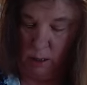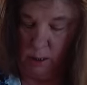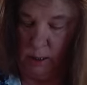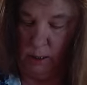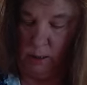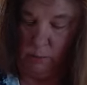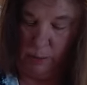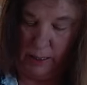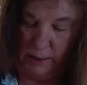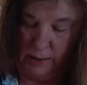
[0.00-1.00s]
little
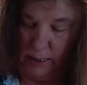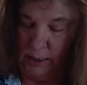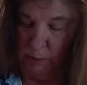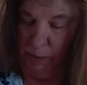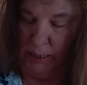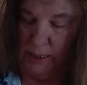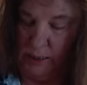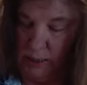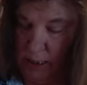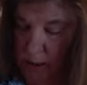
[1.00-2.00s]
bite-sized
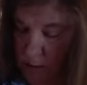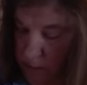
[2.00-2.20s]
pieces here.